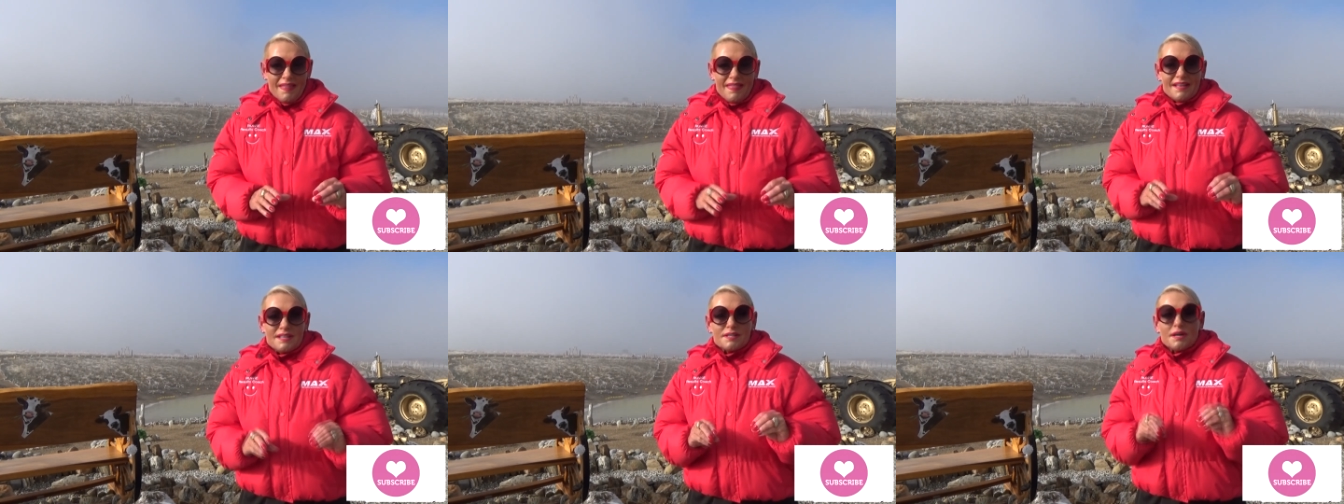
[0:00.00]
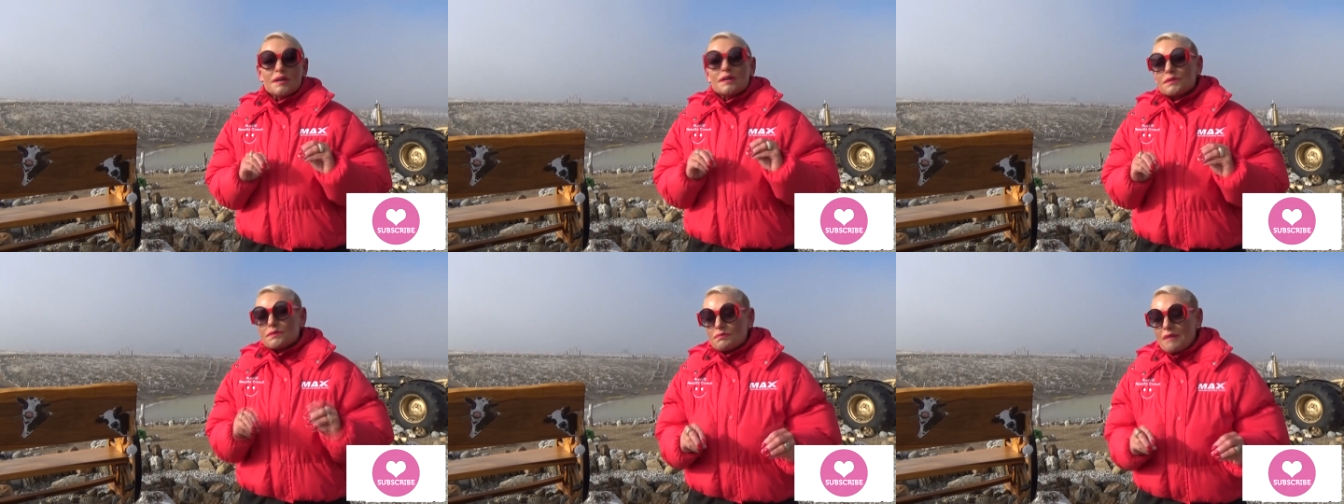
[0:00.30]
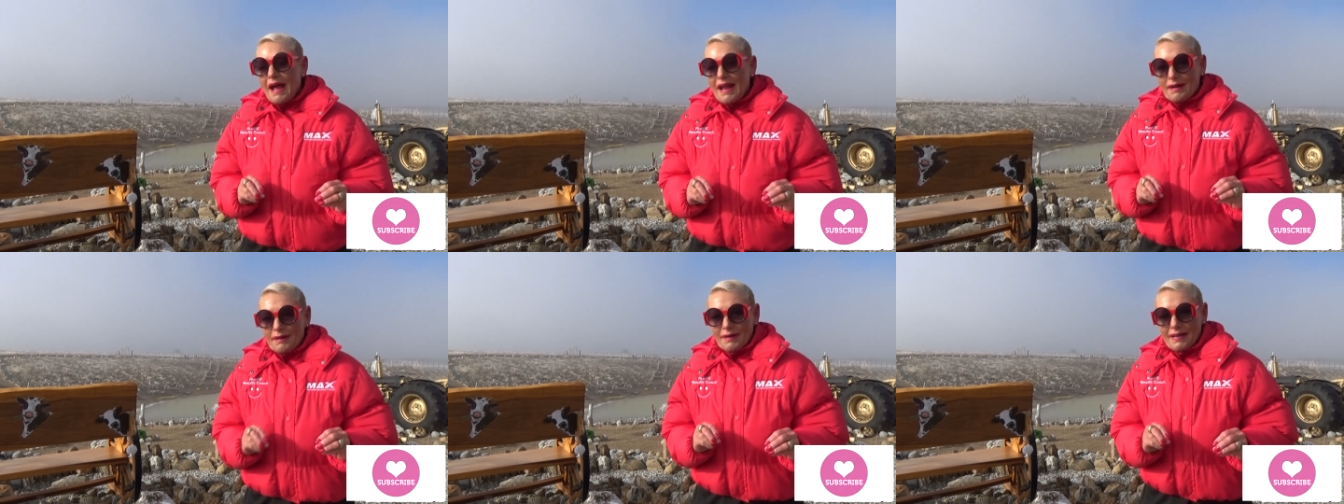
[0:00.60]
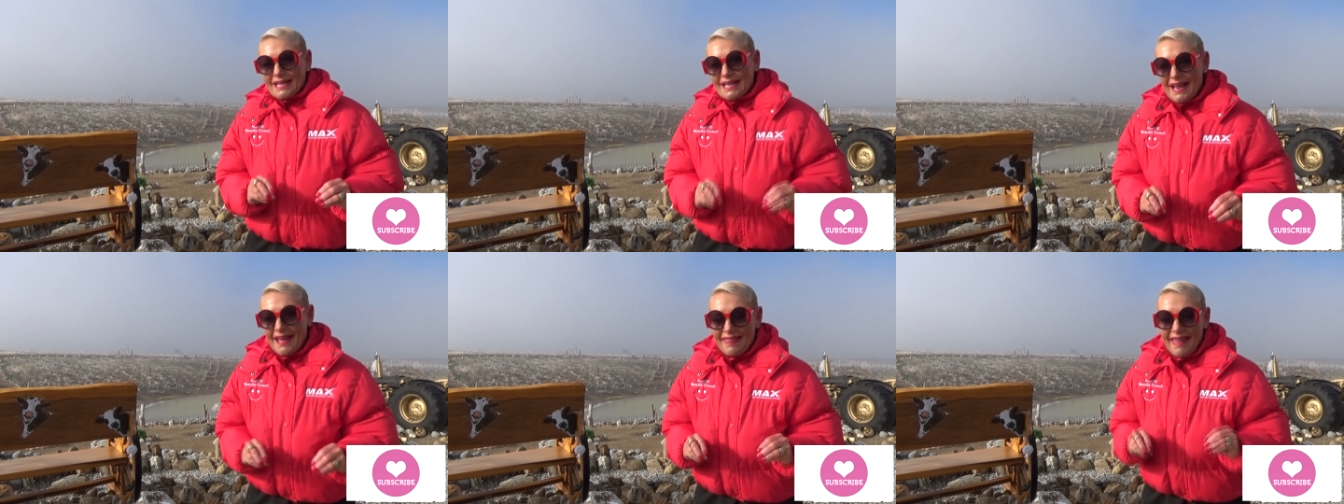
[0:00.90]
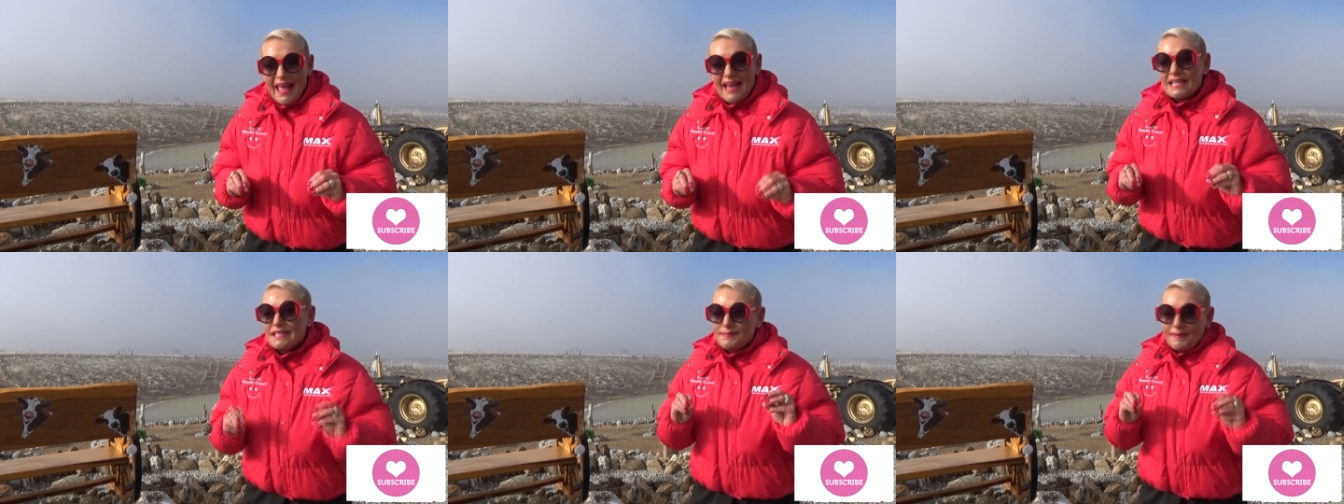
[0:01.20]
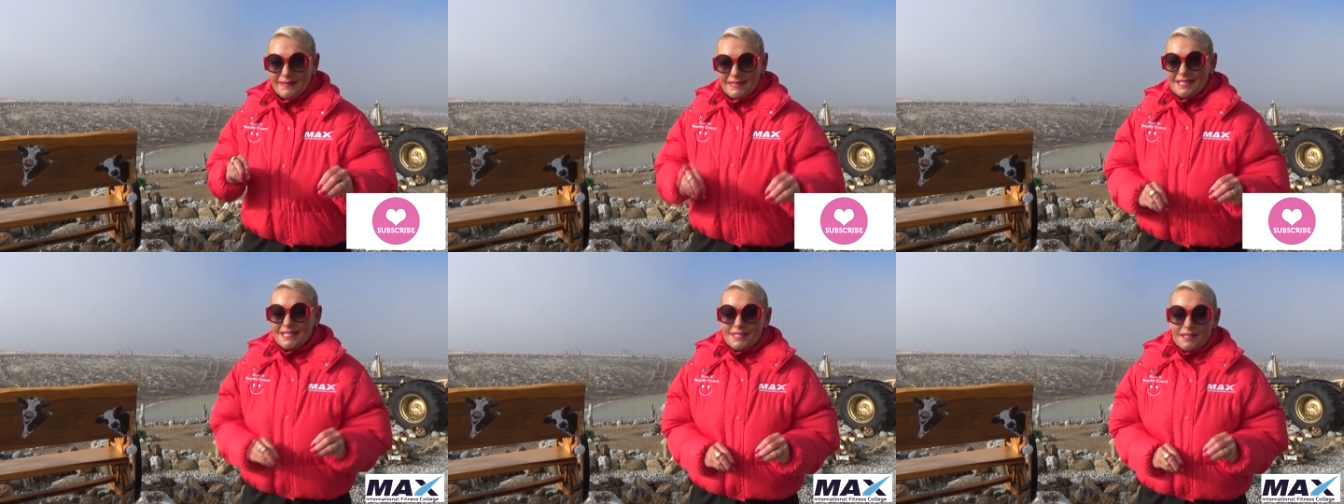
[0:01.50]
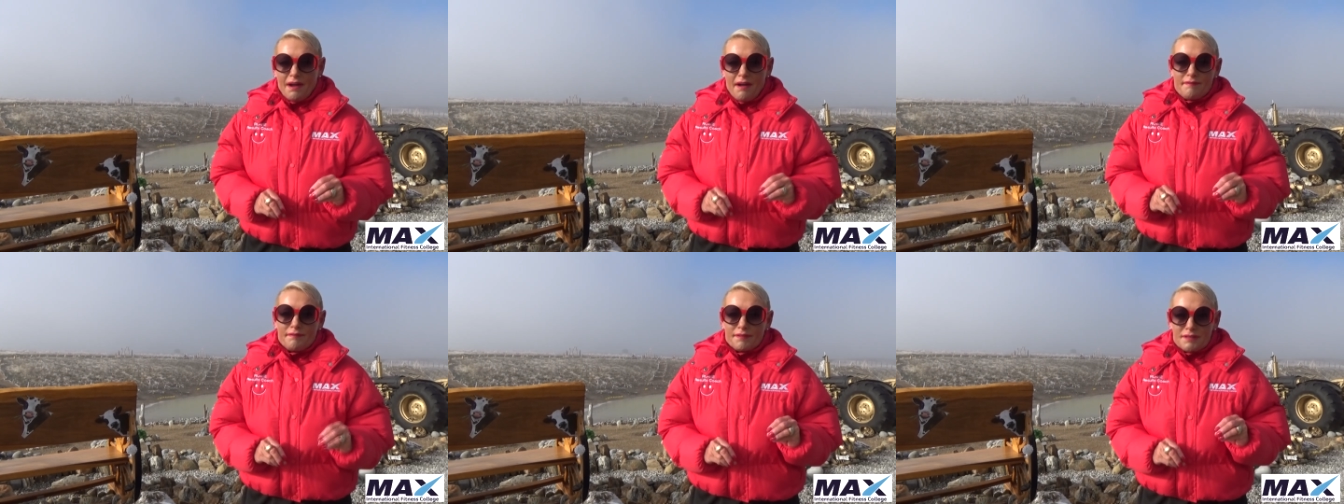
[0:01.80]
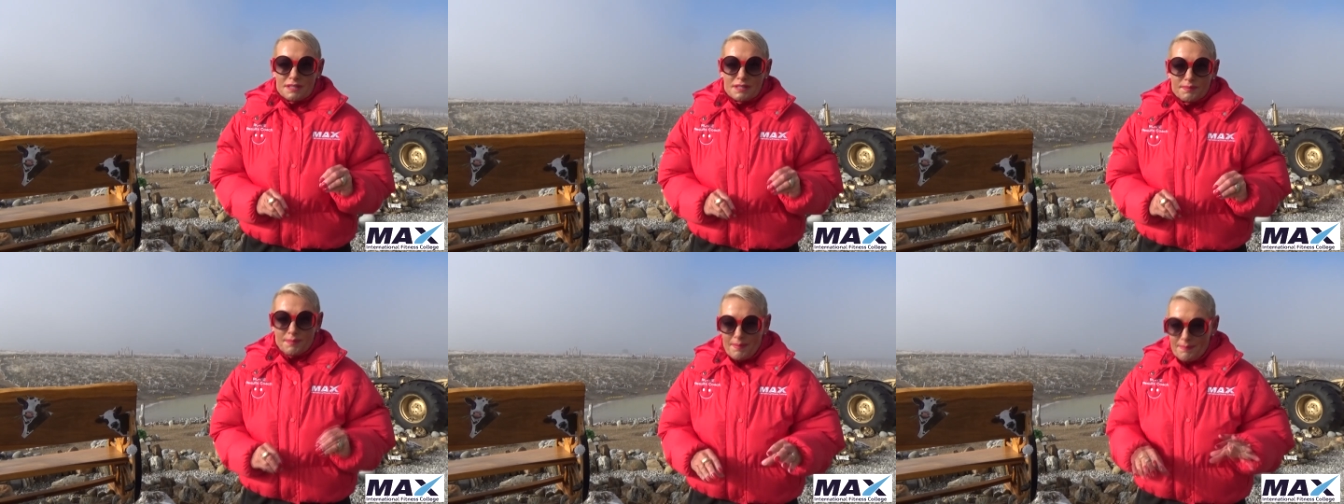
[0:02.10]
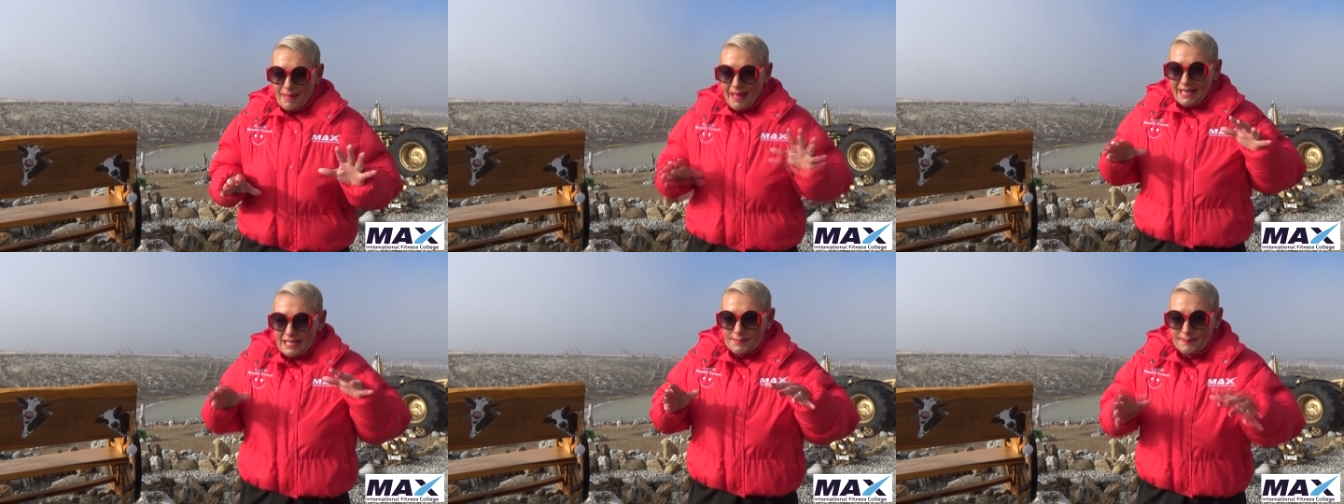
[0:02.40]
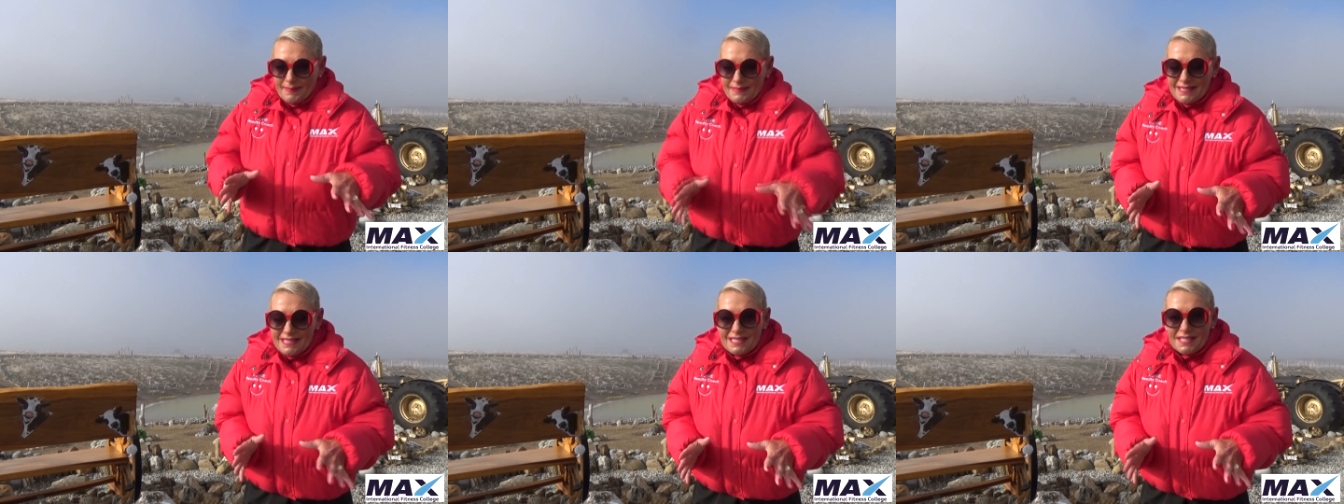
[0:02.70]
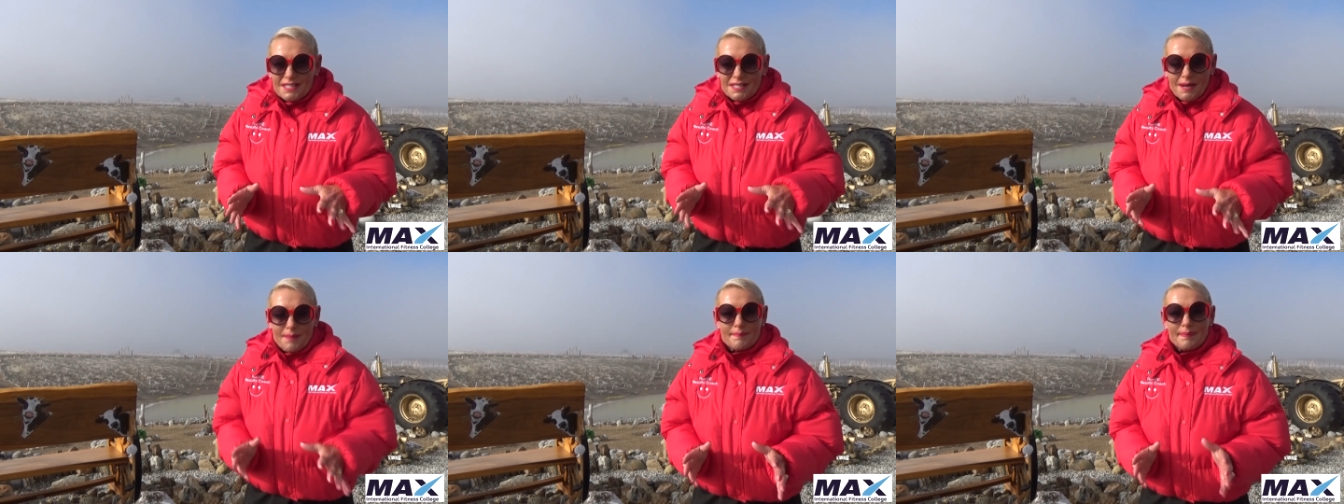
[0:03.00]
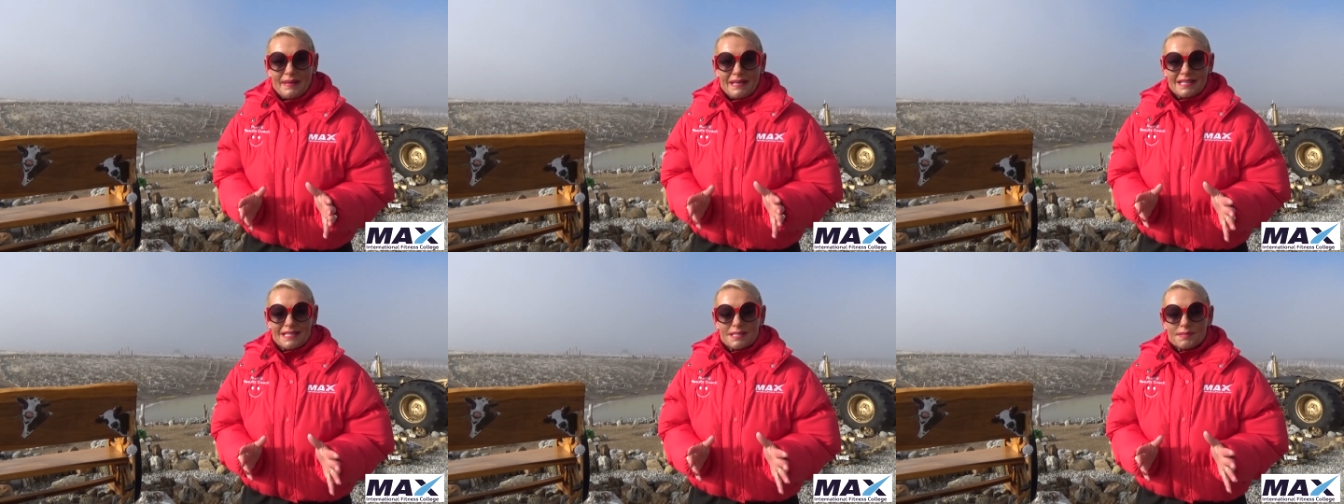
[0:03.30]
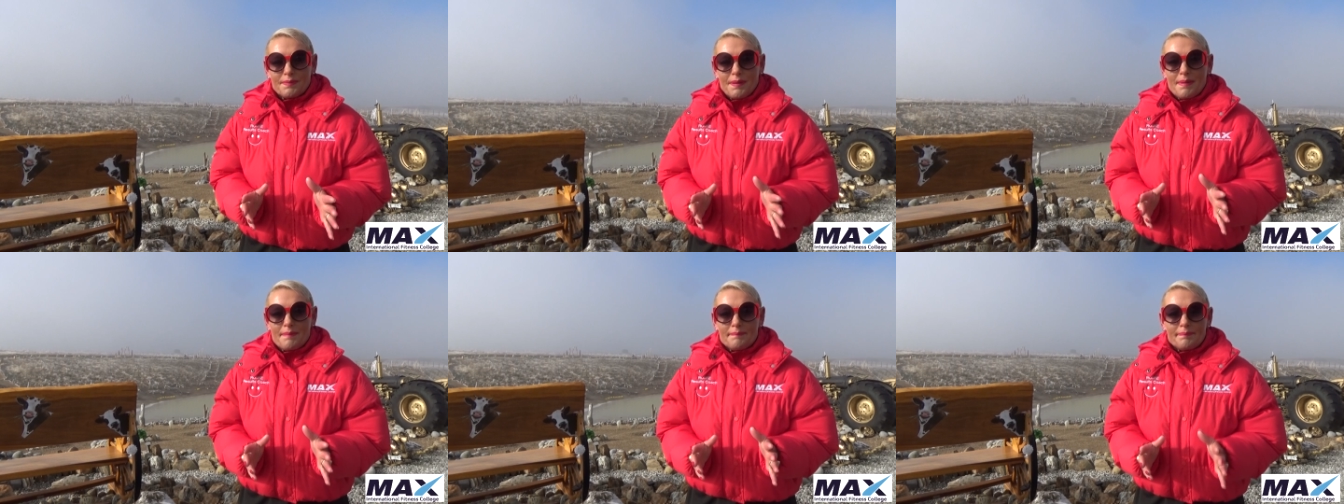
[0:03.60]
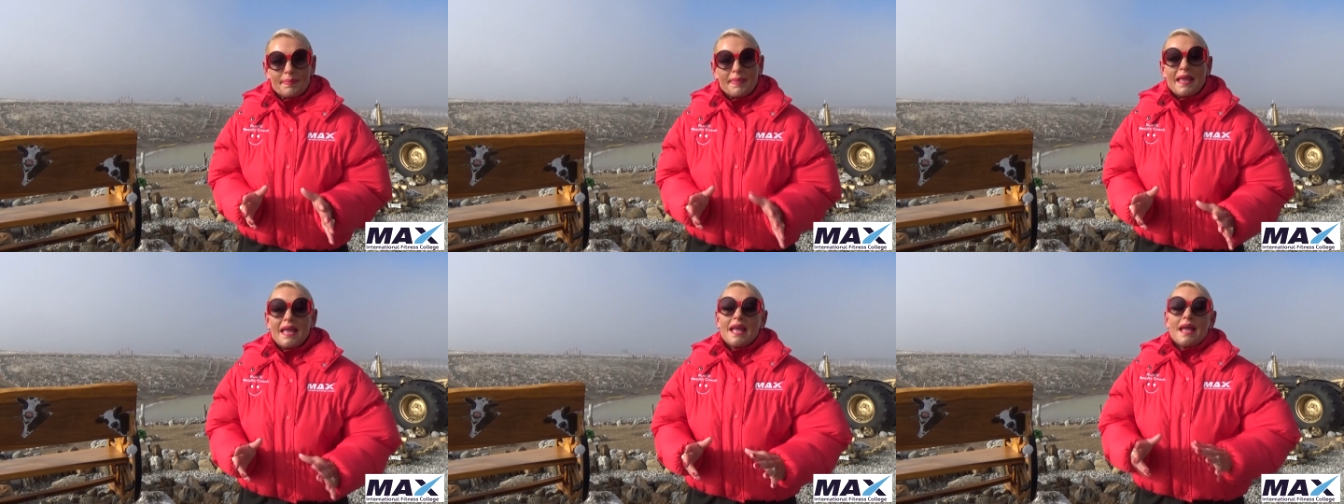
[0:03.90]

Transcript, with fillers: And the dogs ran on it. Now, they expected to go for a swim, they expected to jump in and swim,